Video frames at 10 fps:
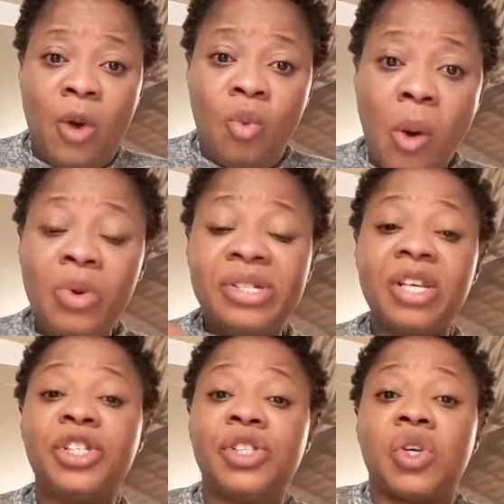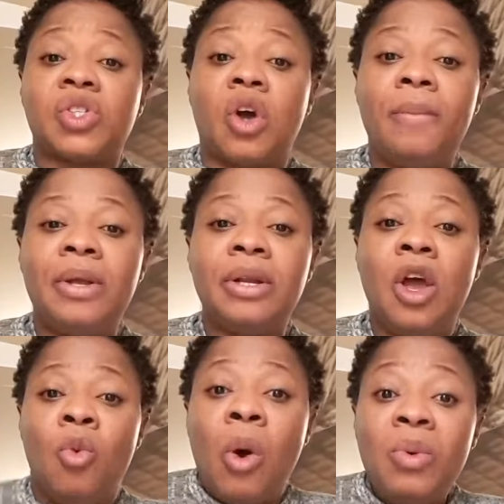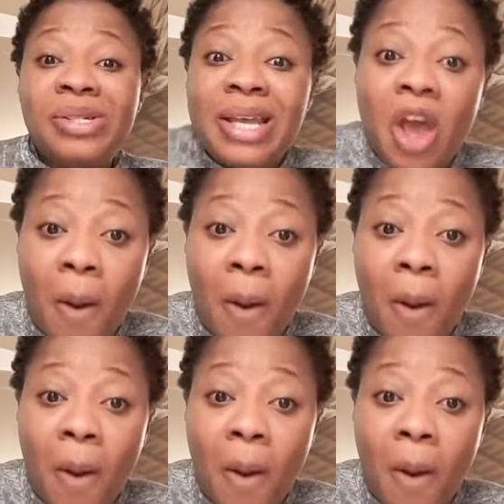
when we see Jesus coming, when we see